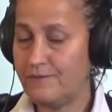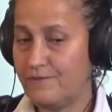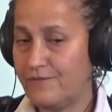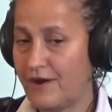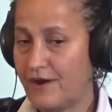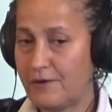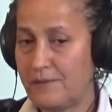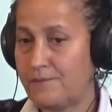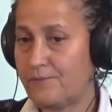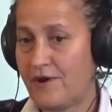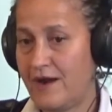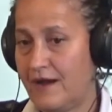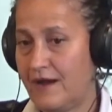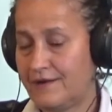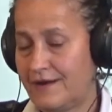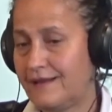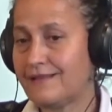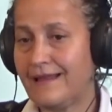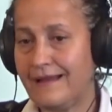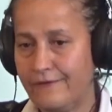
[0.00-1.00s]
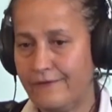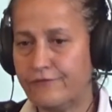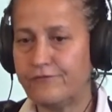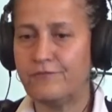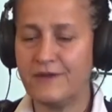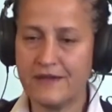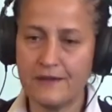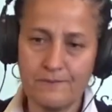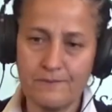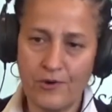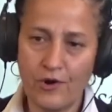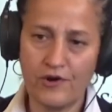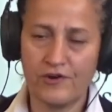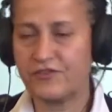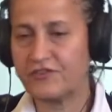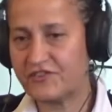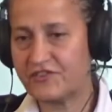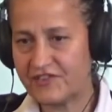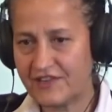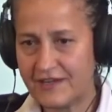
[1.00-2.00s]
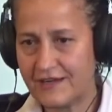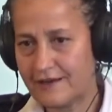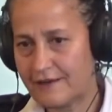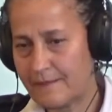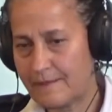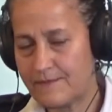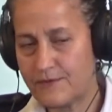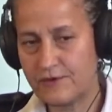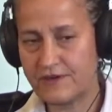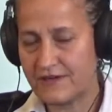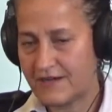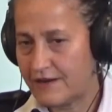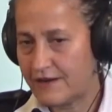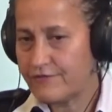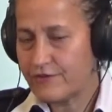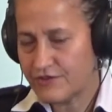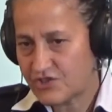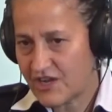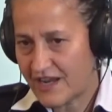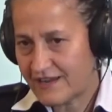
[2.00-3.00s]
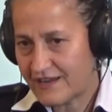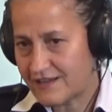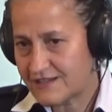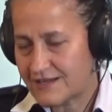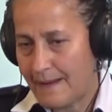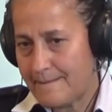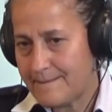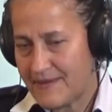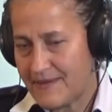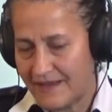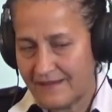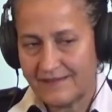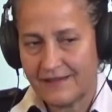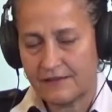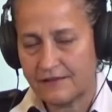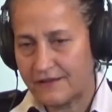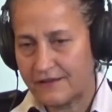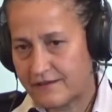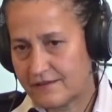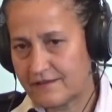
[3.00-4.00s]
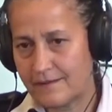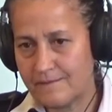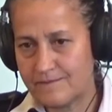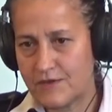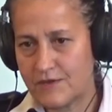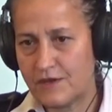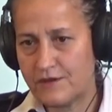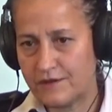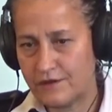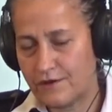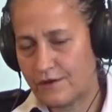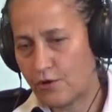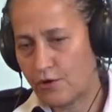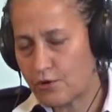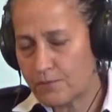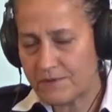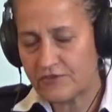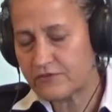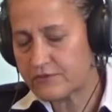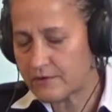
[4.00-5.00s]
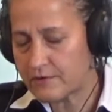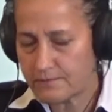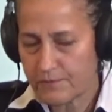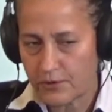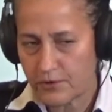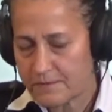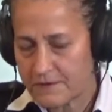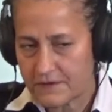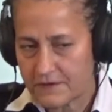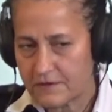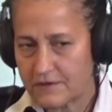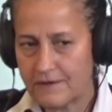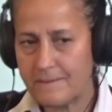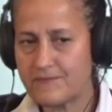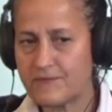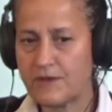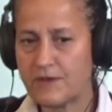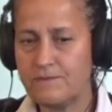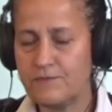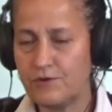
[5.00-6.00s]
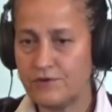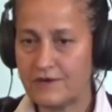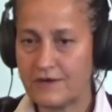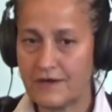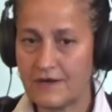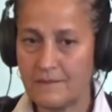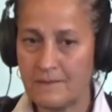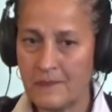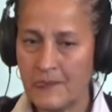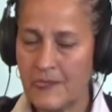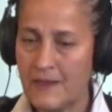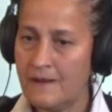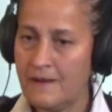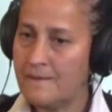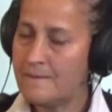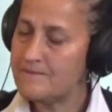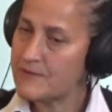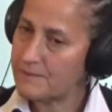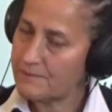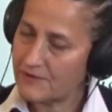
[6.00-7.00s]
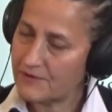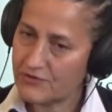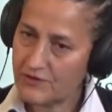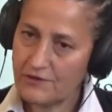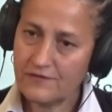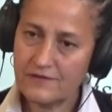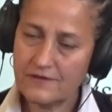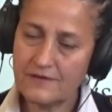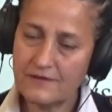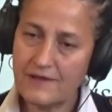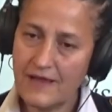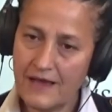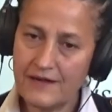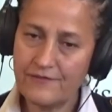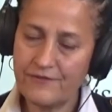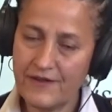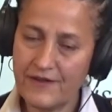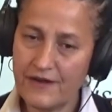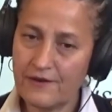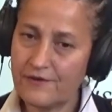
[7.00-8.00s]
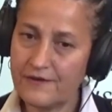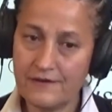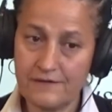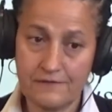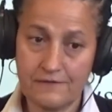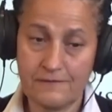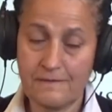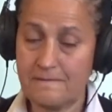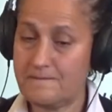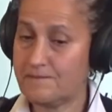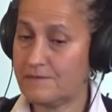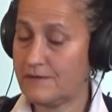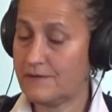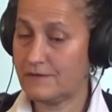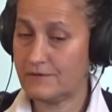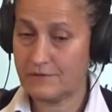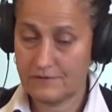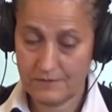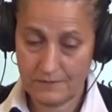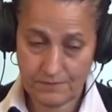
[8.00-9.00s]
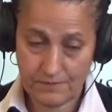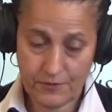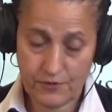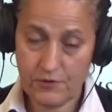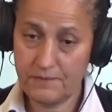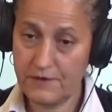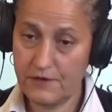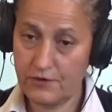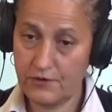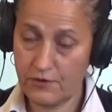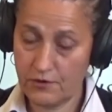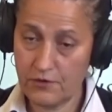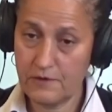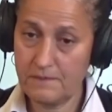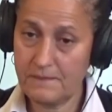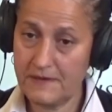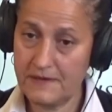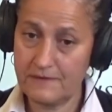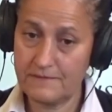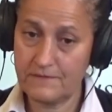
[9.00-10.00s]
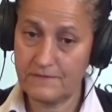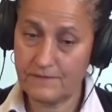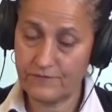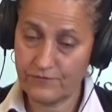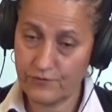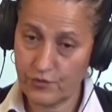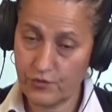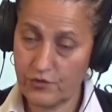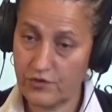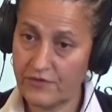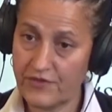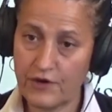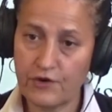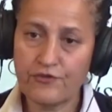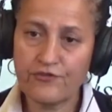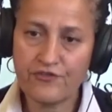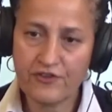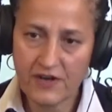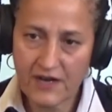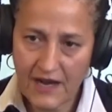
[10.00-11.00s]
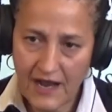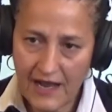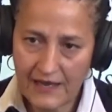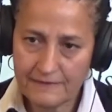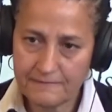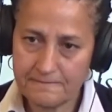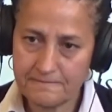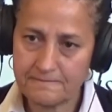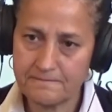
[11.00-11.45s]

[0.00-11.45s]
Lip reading: very proud. I love being part of the city community. Even Jenkintown basically is urban suburban community, but there's a lot of areas, suburban, urban, rural, that are forgotten.